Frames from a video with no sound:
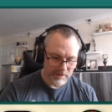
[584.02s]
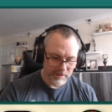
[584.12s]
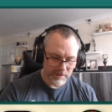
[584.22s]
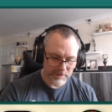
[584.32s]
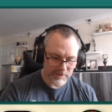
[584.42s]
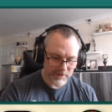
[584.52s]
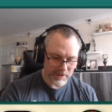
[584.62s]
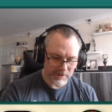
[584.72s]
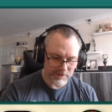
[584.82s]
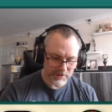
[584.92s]
There's a
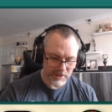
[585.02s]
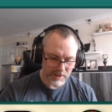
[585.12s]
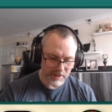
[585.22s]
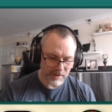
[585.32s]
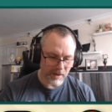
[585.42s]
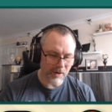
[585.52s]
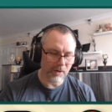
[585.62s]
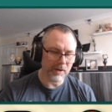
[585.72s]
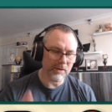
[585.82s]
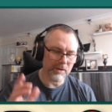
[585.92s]
TNT.
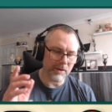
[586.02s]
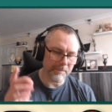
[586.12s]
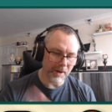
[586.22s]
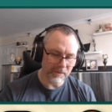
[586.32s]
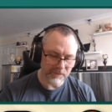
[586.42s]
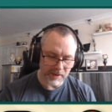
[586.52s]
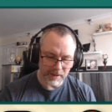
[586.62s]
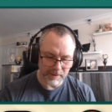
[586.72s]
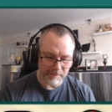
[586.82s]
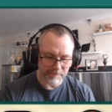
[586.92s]
Oh, I could have got both
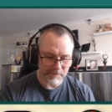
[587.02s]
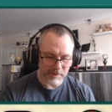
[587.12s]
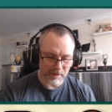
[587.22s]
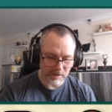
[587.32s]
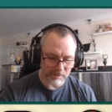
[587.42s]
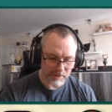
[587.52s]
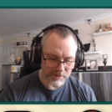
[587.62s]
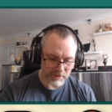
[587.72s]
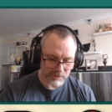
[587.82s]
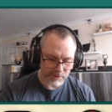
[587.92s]
there. Oh, that's
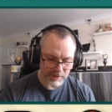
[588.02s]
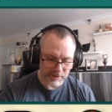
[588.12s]
annoying.